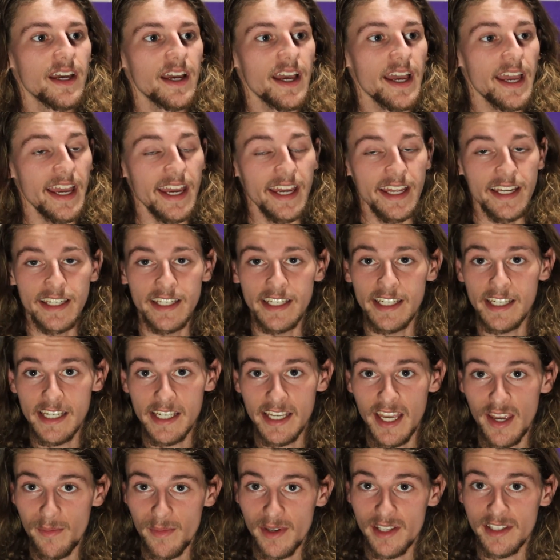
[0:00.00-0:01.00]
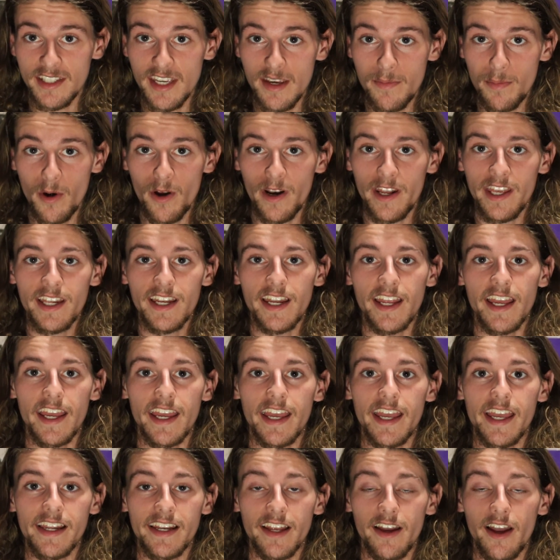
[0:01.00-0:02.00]
And he gave me a tip on it,
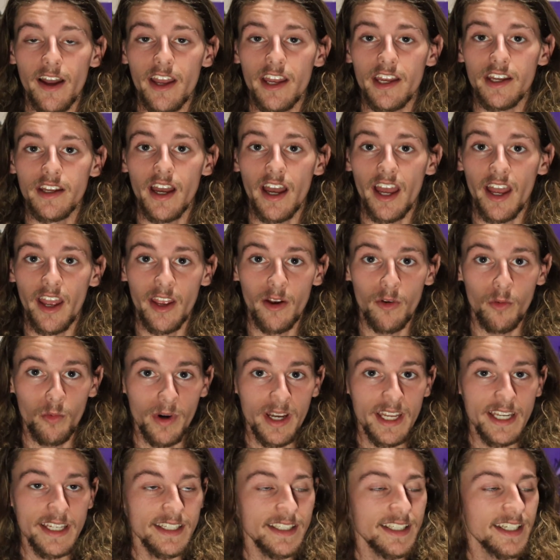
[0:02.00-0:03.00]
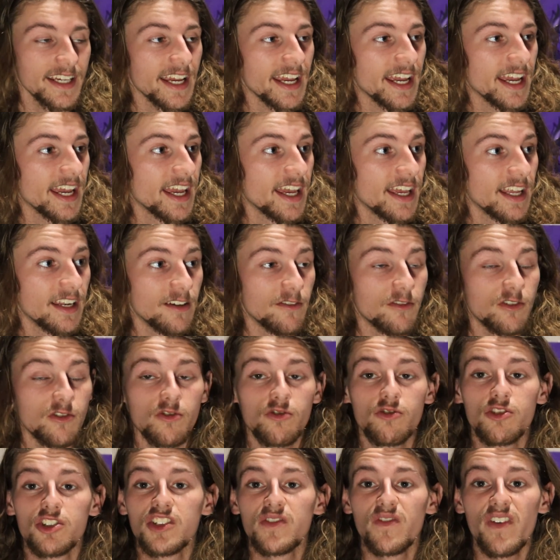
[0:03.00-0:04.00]
and I went, and
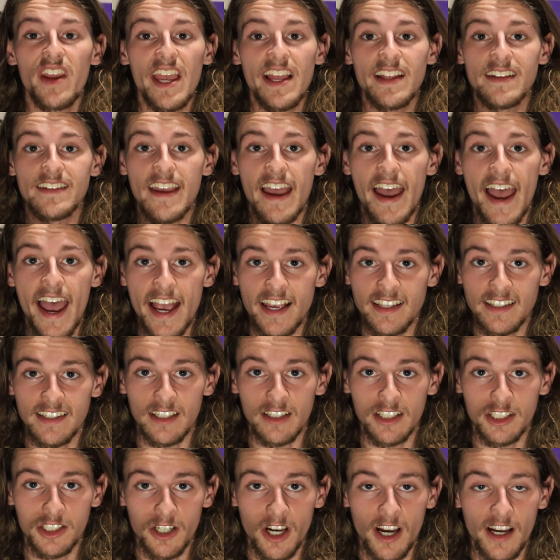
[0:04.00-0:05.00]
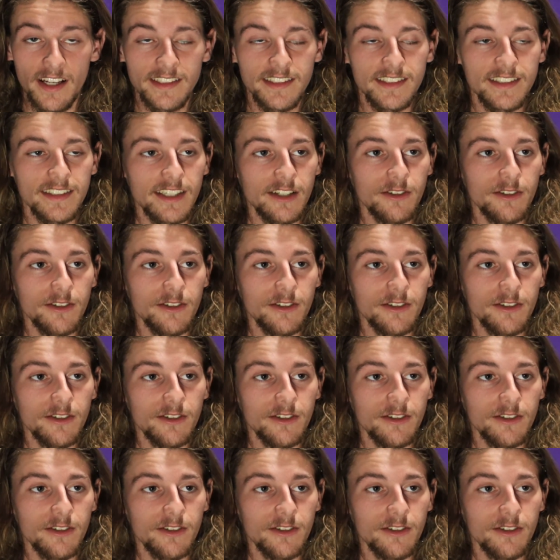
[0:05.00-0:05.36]
just fantastic shots.